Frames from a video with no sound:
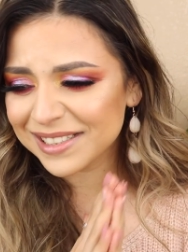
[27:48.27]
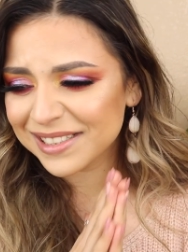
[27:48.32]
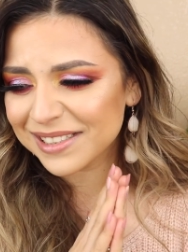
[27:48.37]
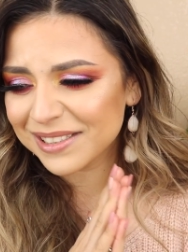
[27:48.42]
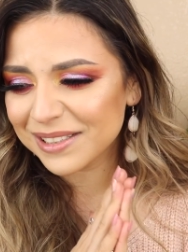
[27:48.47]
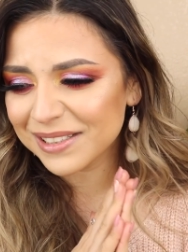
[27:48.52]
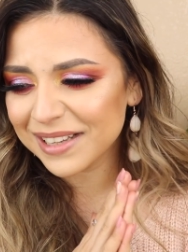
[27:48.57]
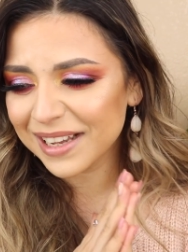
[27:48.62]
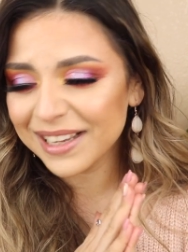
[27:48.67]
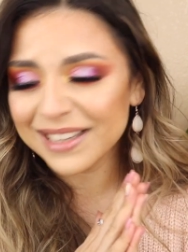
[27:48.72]

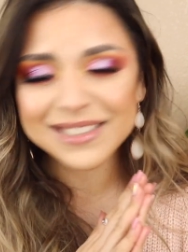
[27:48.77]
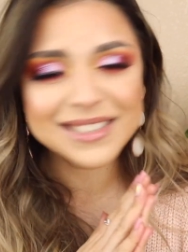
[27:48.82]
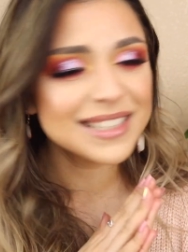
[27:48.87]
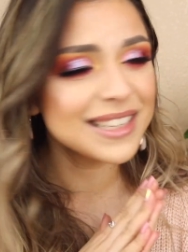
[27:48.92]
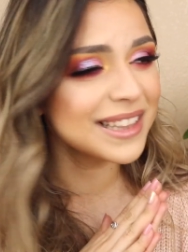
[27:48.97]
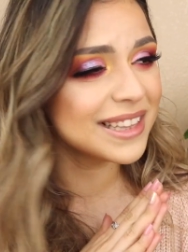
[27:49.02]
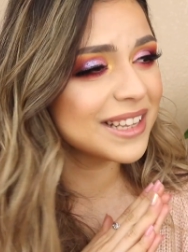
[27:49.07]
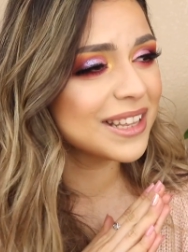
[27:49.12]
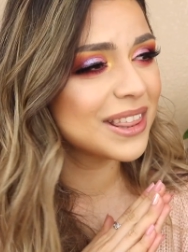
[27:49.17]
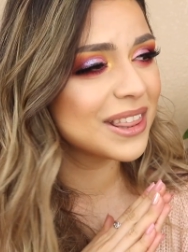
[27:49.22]
It's, it's it's
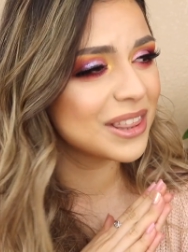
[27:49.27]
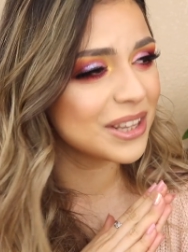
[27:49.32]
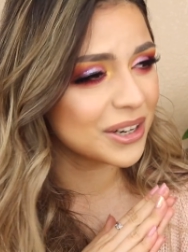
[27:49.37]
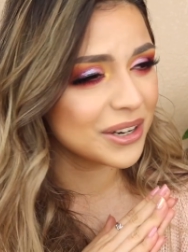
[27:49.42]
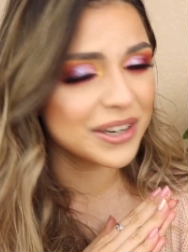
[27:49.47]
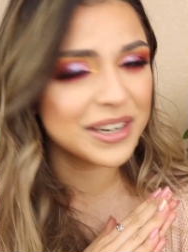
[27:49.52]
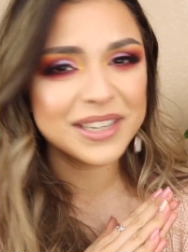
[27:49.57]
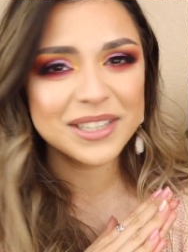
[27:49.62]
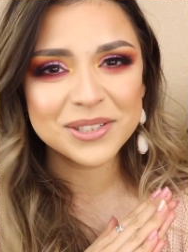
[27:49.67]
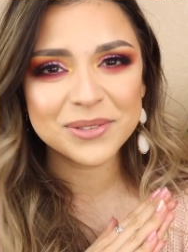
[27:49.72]
in the
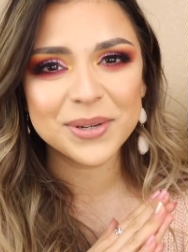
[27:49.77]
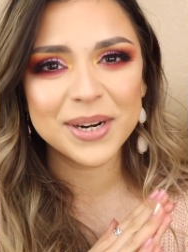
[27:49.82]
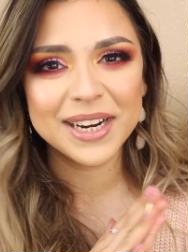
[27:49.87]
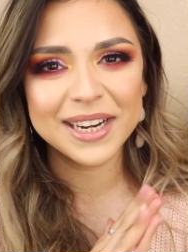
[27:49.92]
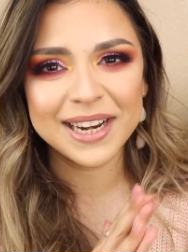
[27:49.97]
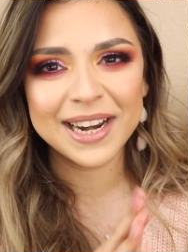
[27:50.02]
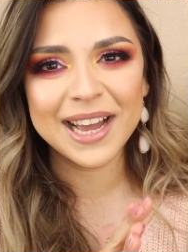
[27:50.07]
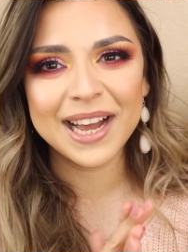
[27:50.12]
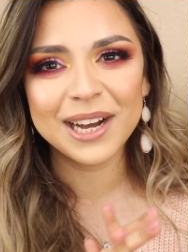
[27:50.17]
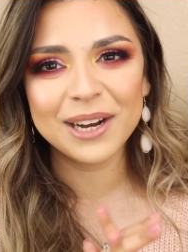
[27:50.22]
30s
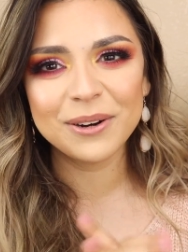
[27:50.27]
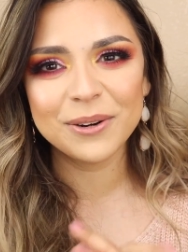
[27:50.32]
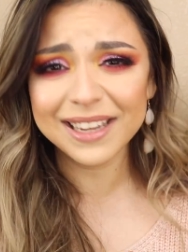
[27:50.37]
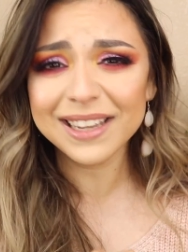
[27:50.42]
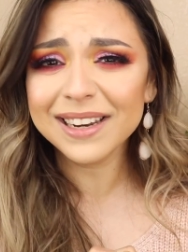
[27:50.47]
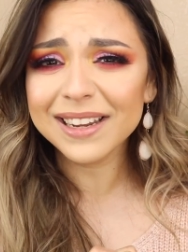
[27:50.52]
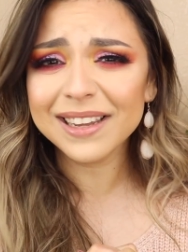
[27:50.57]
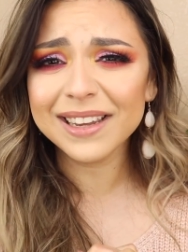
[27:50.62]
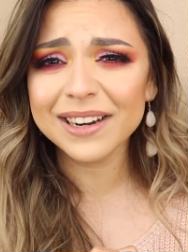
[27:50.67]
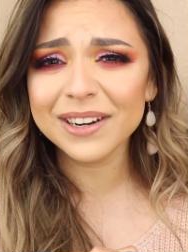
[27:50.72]
right now
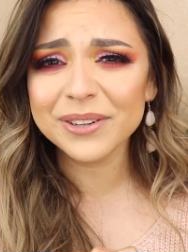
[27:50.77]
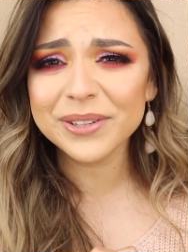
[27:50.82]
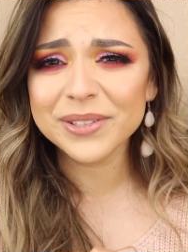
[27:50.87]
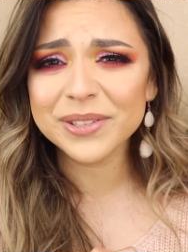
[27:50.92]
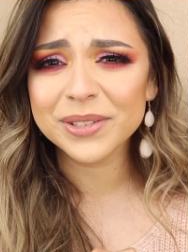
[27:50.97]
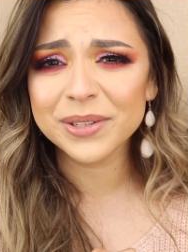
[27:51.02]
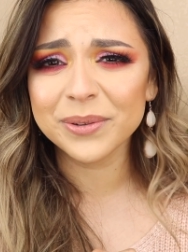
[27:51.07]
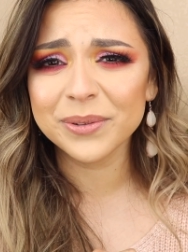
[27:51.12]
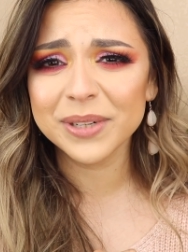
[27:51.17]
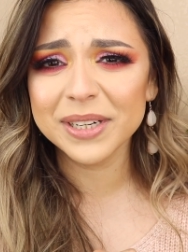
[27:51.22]
in
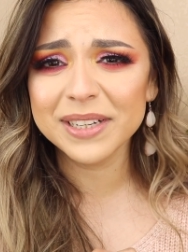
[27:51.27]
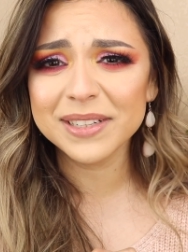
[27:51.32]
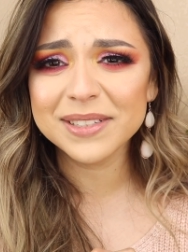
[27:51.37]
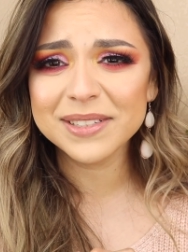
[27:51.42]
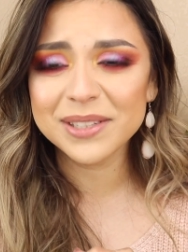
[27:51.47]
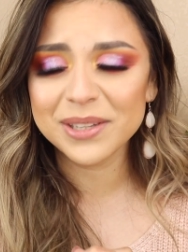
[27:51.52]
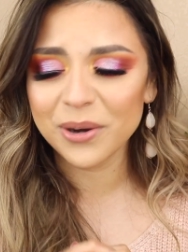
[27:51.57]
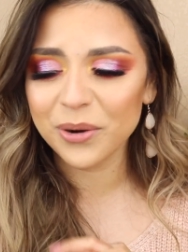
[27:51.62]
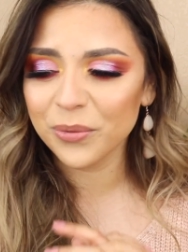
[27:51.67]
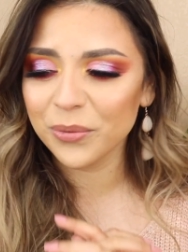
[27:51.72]
Arizona,
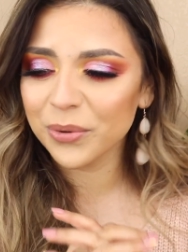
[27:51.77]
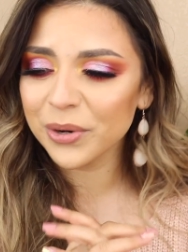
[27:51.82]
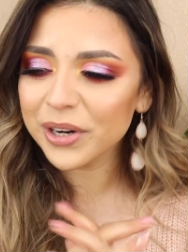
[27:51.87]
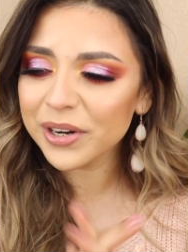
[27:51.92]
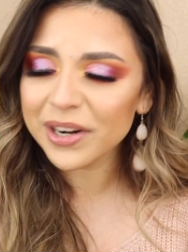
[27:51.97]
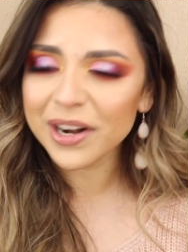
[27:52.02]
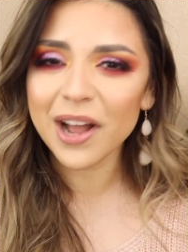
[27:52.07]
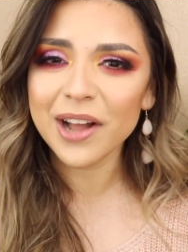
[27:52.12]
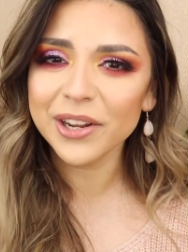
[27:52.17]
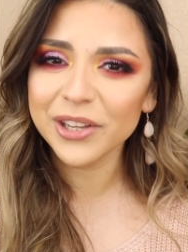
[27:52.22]
so
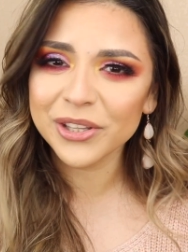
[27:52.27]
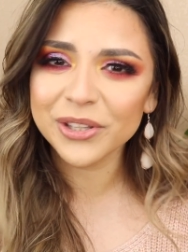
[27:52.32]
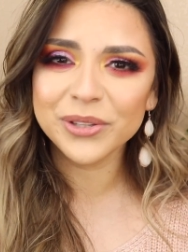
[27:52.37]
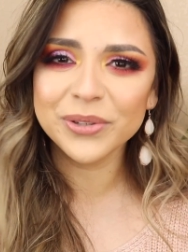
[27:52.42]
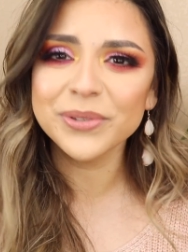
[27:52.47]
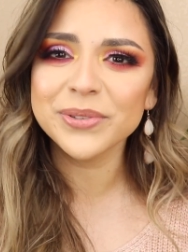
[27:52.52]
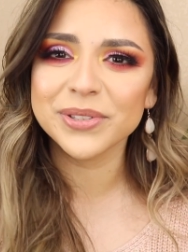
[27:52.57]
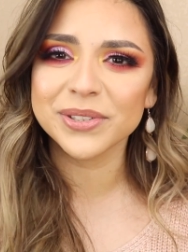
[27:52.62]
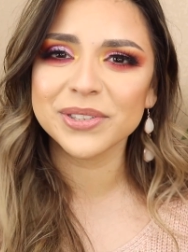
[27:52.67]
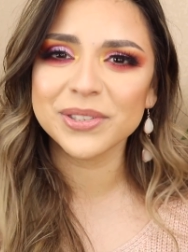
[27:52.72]
we're not
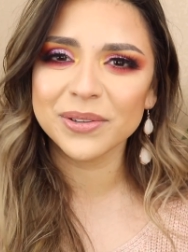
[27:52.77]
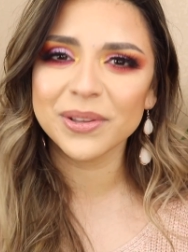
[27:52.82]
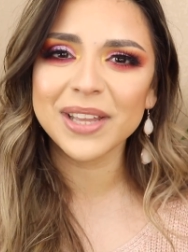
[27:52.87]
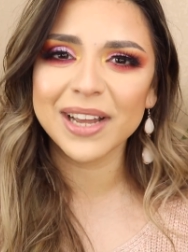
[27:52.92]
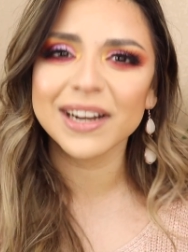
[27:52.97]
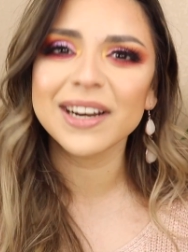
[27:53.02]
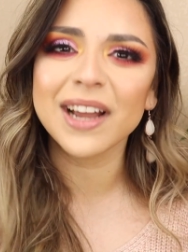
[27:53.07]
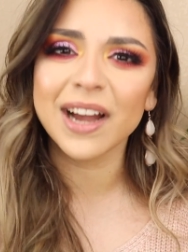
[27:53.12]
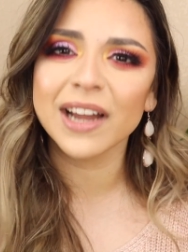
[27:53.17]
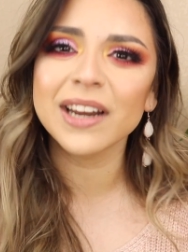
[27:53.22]
used to
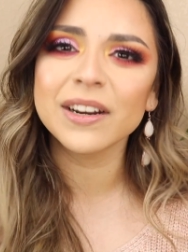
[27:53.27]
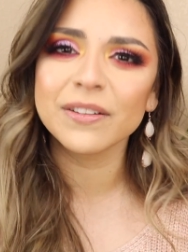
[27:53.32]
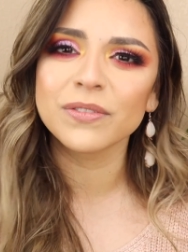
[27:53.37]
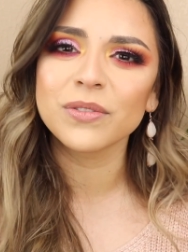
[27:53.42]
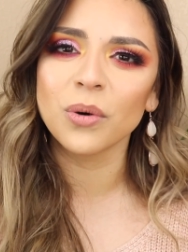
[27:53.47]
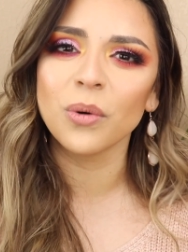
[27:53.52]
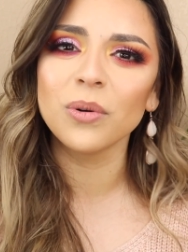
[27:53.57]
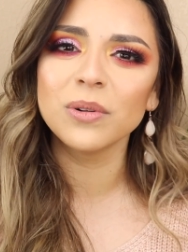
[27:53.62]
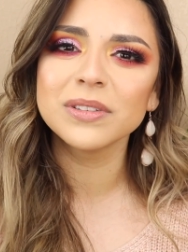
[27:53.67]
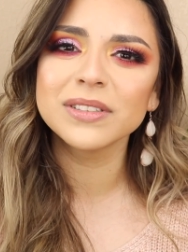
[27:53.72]
that kind of
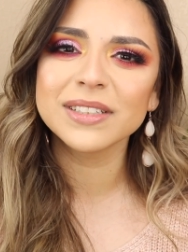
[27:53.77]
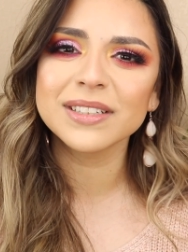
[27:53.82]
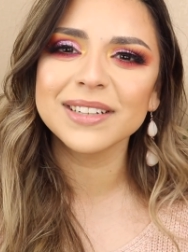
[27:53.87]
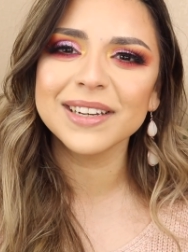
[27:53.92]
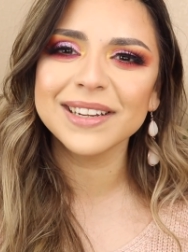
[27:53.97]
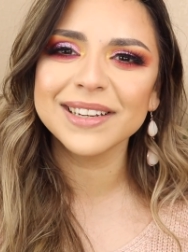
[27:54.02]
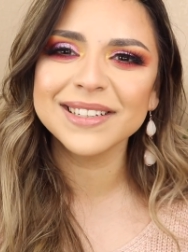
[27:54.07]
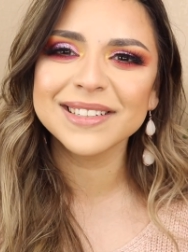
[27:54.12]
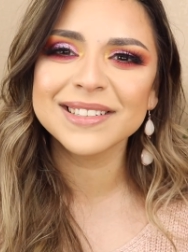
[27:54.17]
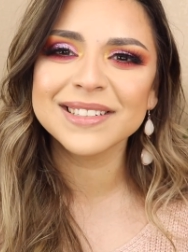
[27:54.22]

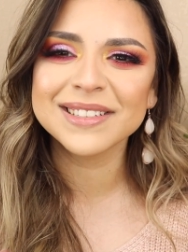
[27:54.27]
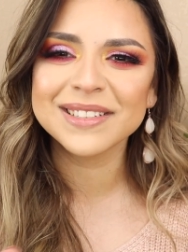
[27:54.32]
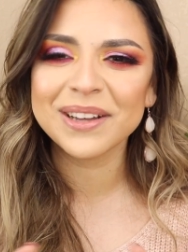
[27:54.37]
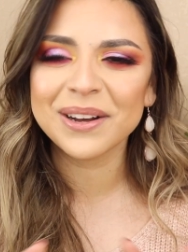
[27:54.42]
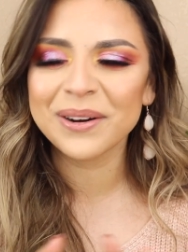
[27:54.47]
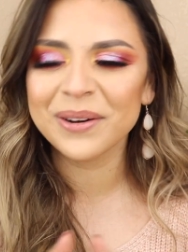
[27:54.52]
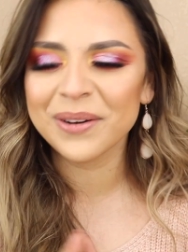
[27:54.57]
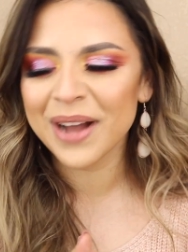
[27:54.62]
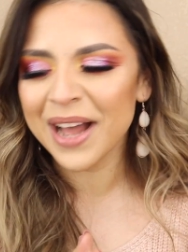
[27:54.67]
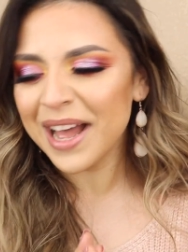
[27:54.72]
coldness.
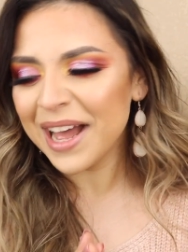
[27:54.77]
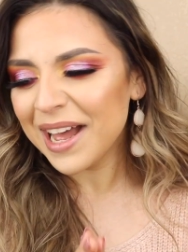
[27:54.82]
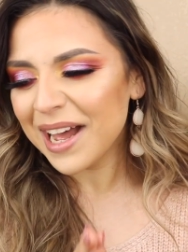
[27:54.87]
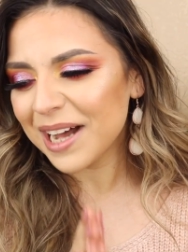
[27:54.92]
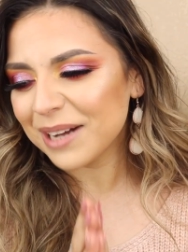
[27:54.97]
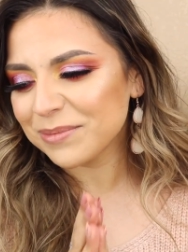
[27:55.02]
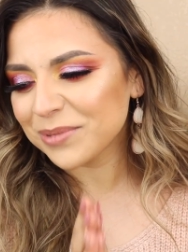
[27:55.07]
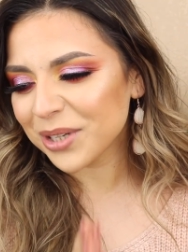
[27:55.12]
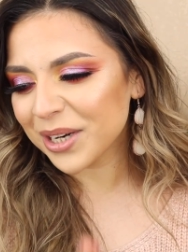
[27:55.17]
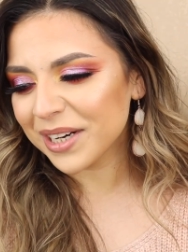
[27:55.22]
So
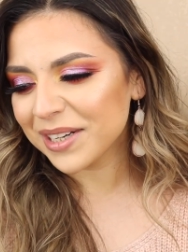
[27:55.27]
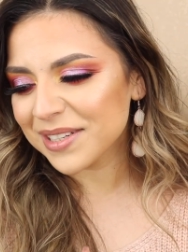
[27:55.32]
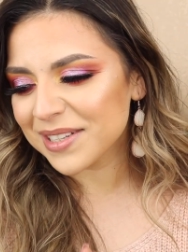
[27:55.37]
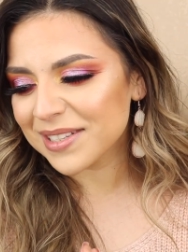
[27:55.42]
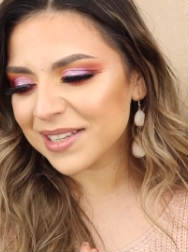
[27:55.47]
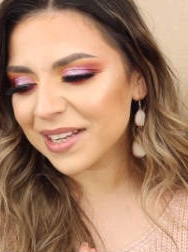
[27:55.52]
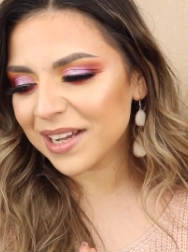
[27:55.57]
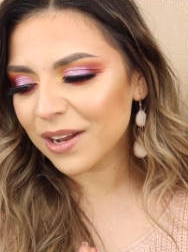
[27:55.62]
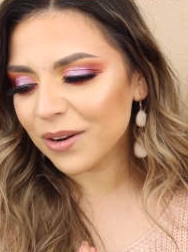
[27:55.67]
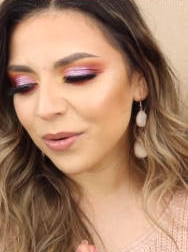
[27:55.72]
I'm trying to
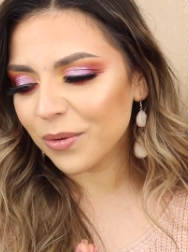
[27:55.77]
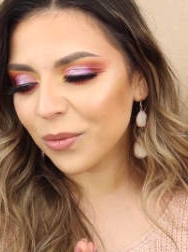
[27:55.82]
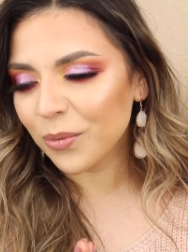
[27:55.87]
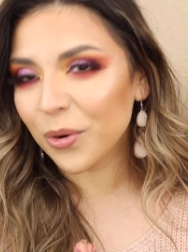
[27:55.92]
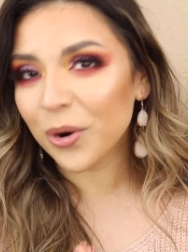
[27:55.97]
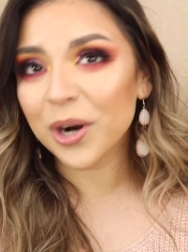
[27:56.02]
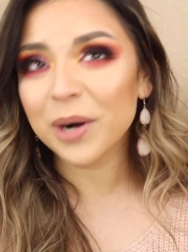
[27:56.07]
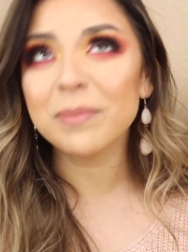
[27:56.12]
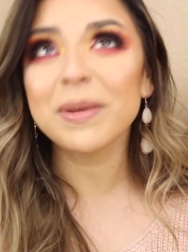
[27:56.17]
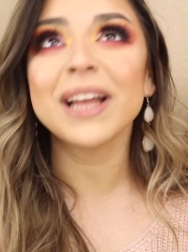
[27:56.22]
stay
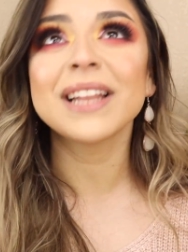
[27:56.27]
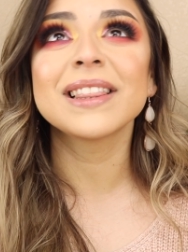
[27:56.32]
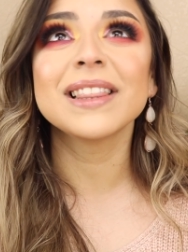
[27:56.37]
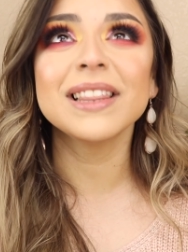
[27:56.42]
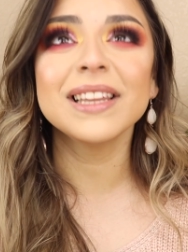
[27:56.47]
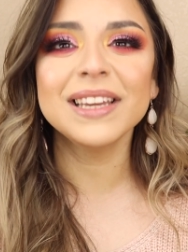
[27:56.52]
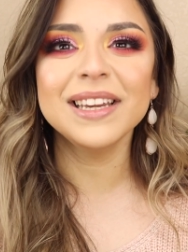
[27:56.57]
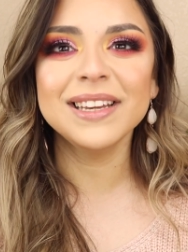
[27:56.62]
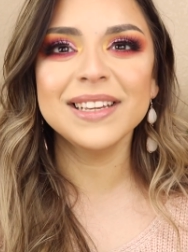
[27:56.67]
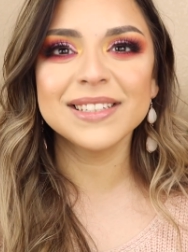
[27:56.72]
warm at
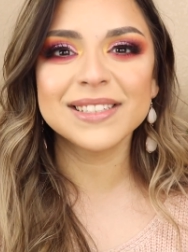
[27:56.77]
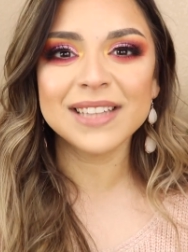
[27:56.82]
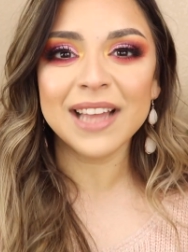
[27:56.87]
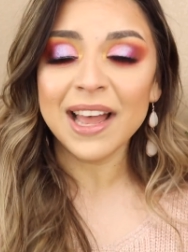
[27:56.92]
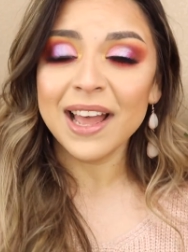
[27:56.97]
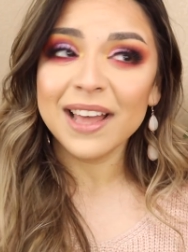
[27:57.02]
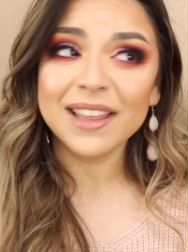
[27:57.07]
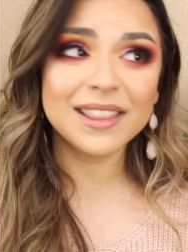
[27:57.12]
least.